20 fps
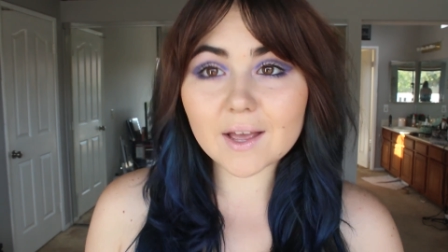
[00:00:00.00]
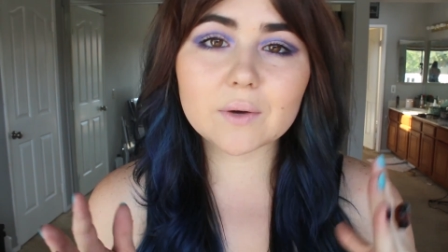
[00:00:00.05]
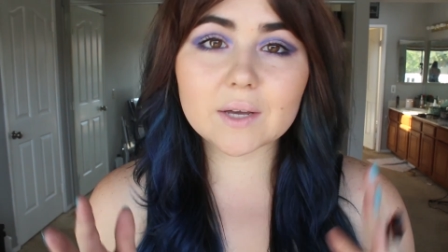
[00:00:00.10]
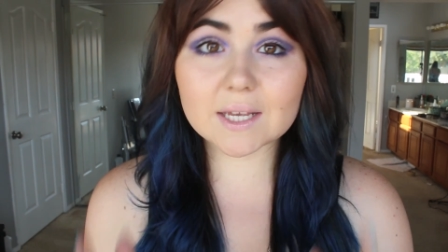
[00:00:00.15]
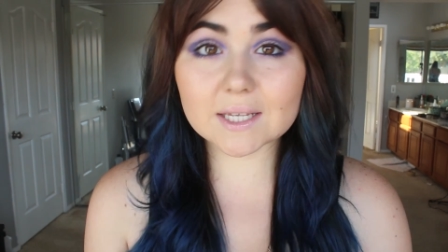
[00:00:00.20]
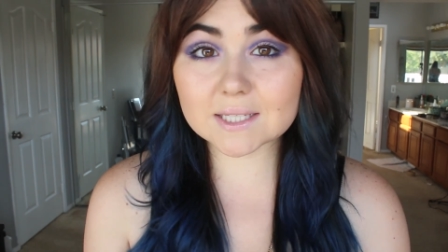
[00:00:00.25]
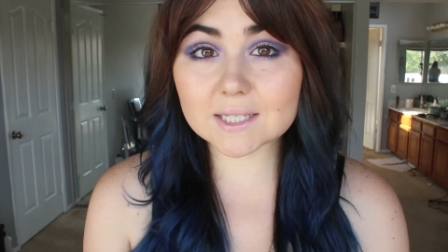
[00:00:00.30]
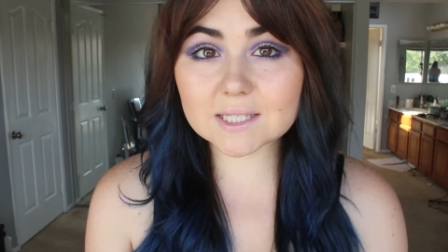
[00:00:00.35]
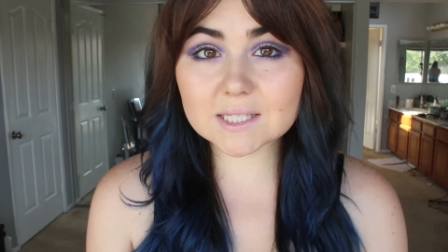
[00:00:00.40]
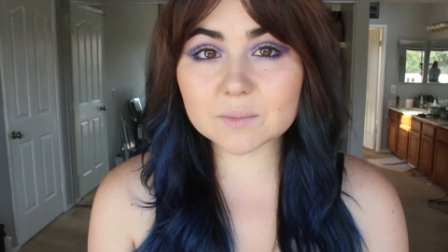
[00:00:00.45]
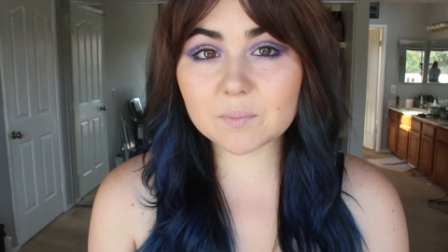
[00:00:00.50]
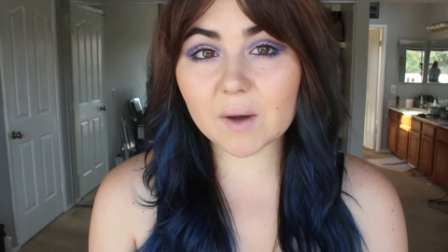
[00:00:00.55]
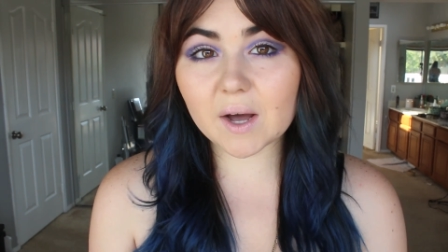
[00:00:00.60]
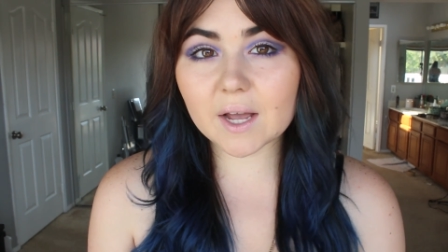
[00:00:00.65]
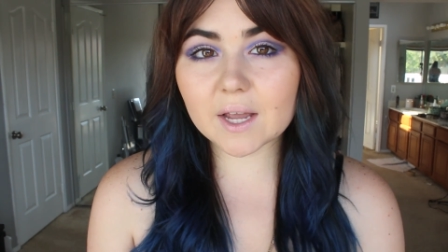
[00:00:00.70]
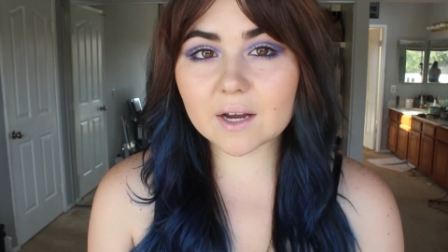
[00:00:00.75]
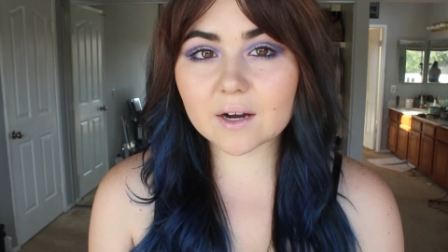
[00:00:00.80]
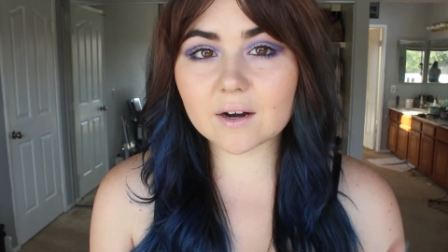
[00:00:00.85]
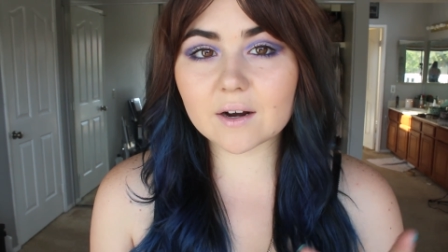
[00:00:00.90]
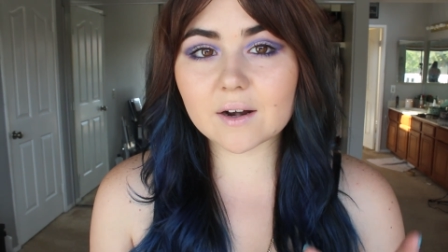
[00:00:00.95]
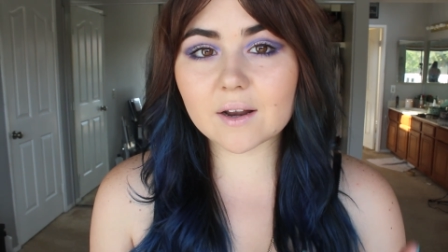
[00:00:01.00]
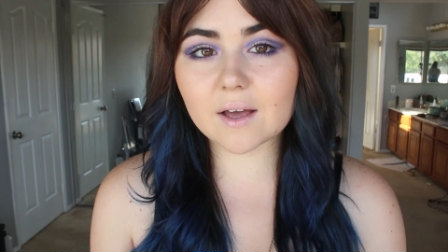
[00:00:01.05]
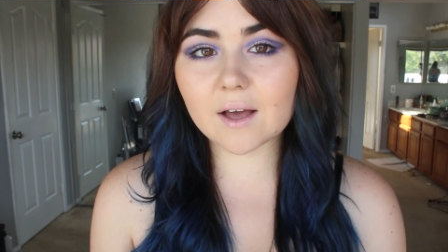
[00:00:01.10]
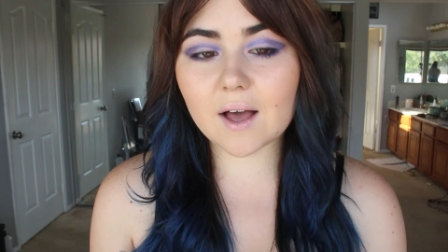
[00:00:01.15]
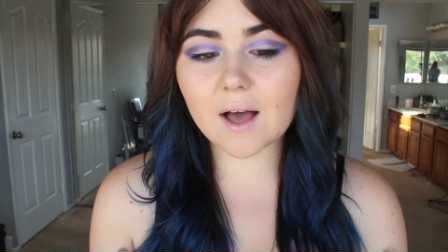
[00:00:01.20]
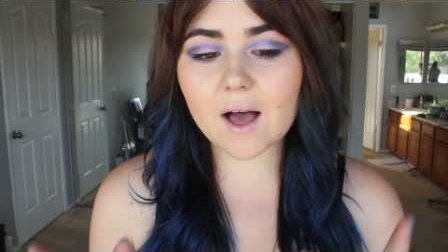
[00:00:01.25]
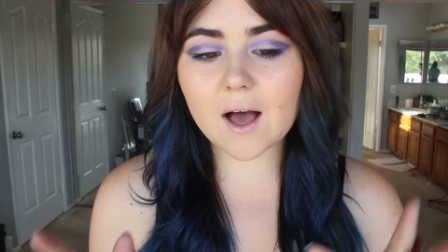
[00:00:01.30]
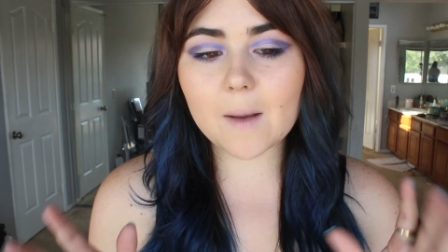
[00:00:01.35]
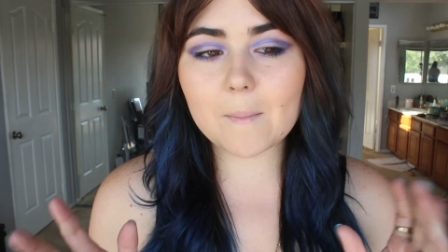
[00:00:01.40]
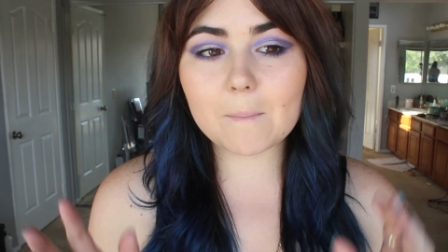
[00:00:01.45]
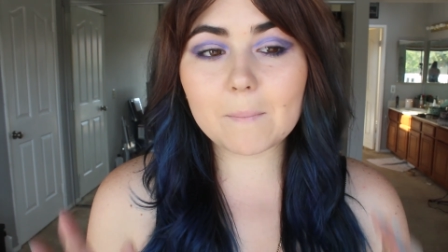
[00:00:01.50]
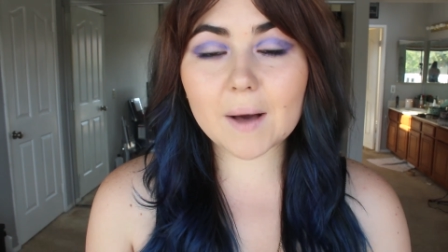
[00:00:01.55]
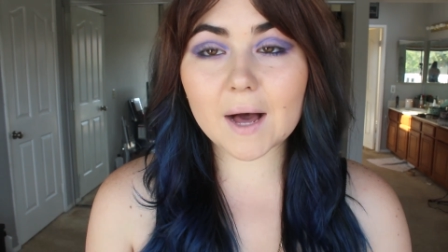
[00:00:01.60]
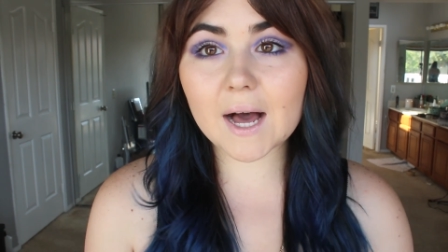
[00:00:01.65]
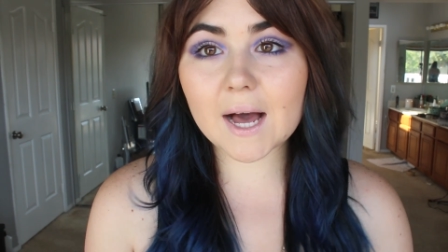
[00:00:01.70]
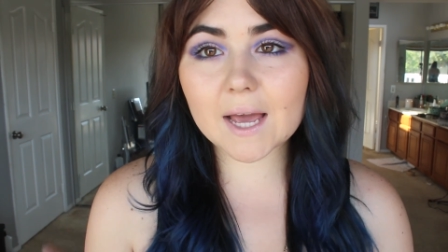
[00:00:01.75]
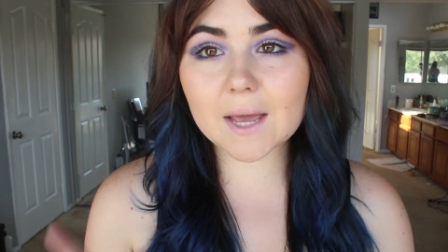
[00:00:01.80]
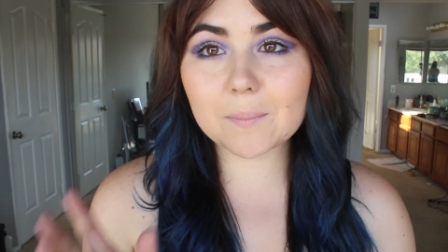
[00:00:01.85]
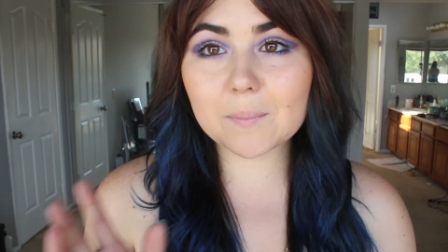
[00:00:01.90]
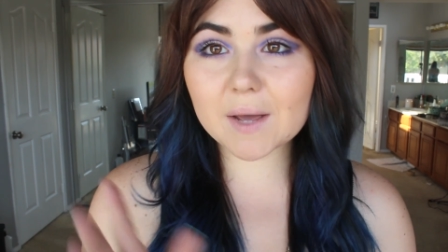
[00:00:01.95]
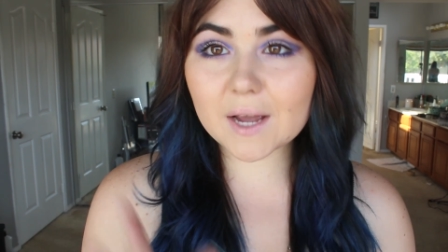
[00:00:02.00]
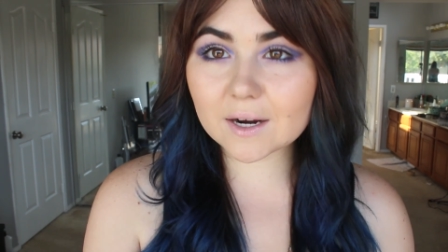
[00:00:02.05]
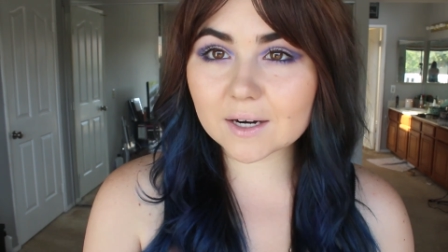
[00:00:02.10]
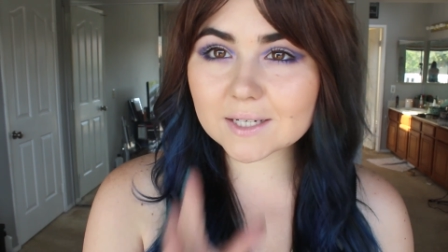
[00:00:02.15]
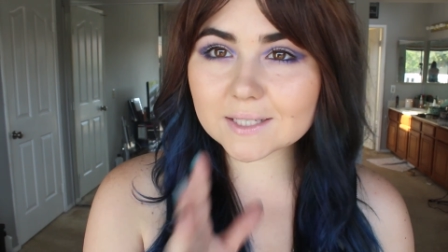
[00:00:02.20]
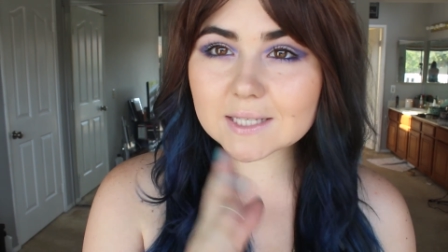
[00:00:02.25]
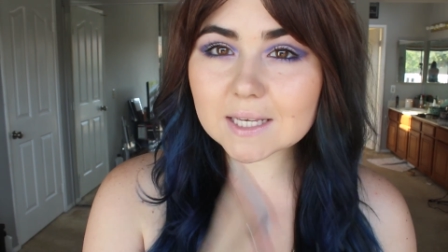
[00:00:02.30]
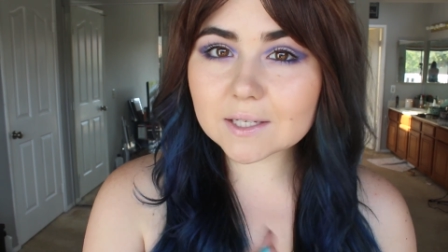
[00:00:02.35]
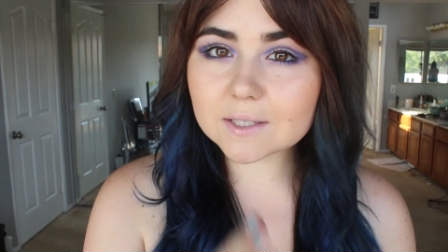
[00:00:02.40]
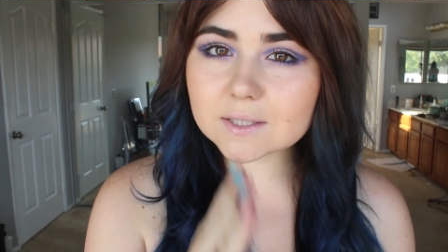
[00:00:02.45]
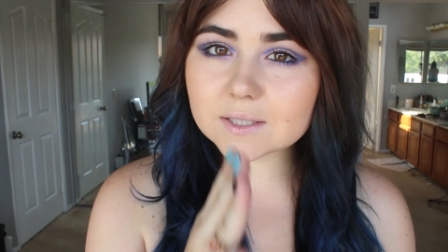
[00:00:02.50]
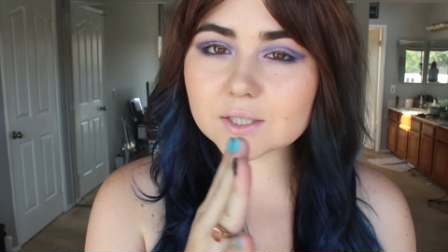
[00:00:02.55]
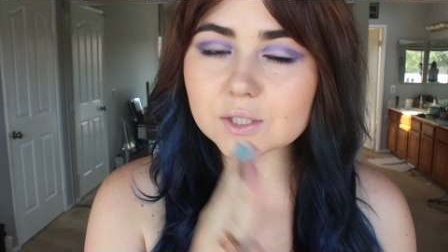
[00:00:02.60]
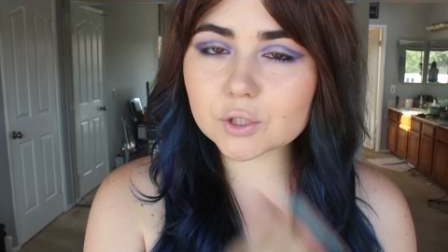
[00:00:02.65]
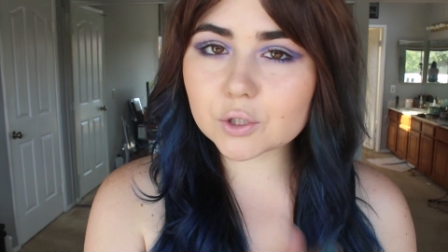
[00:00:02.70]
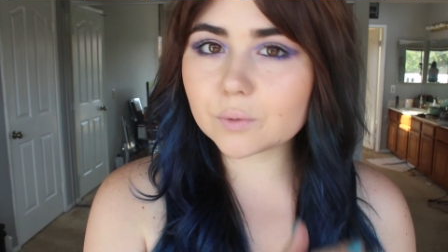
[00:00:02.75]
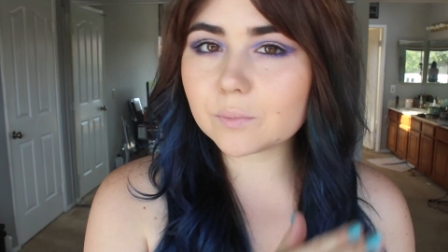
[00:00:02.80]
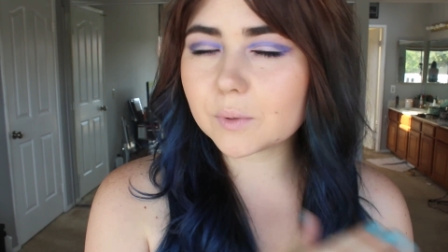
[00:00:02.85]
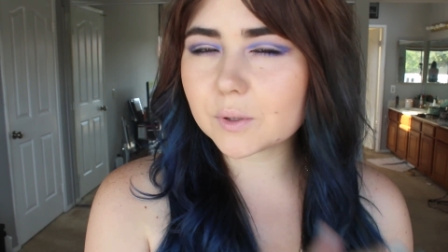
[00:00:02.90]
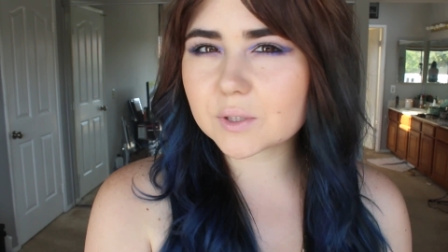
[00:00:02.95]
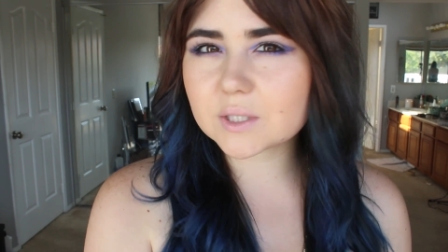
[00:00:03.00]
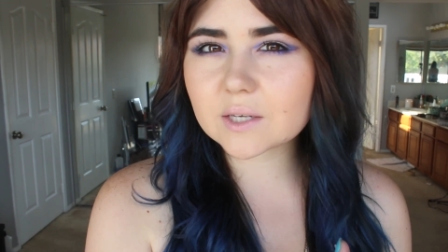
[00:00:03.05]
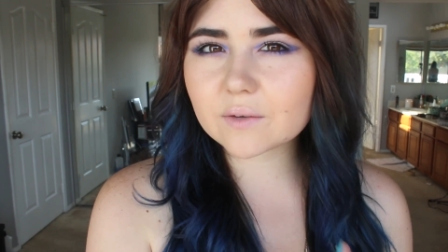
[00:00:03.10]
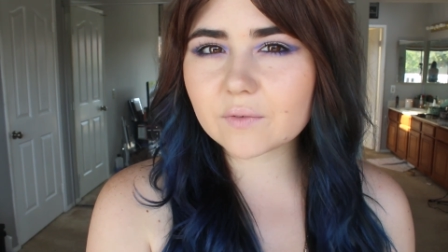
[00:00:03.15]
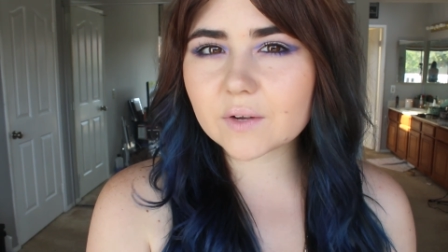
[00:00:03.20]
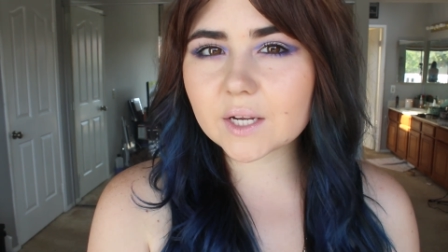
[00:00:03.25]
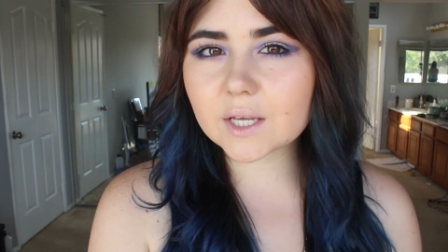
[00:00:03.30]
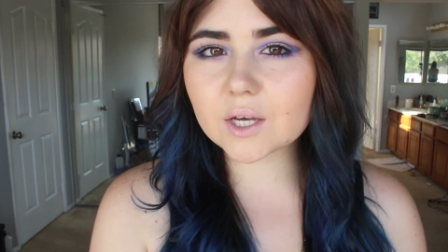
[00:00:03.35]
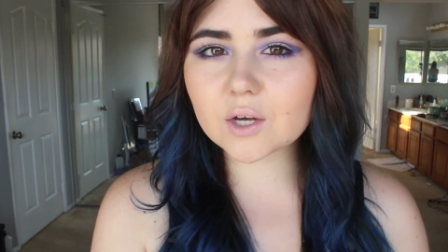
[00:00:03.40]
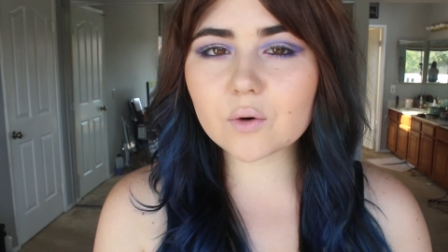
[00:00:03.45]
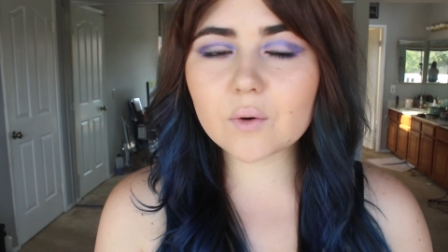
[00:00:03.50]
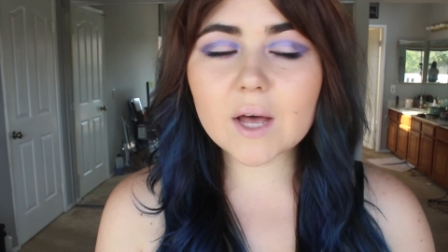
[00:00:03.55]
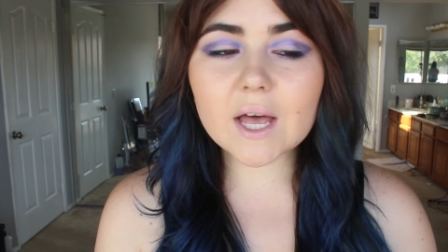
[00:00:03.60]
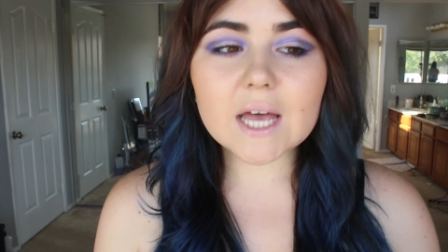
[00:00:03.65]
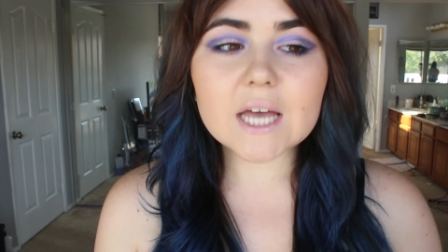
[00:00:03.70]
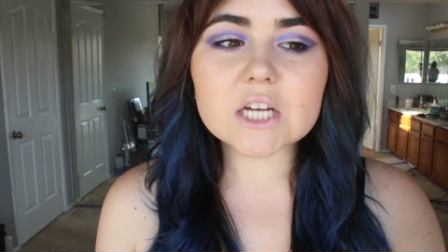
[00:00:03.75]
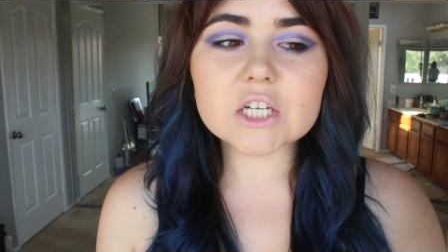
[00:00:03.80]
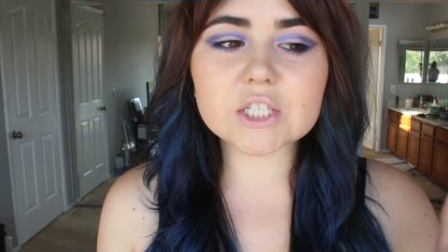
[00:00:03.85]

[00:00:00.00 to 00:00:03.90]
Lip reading: It is inspired by Paris Hilton's new music video.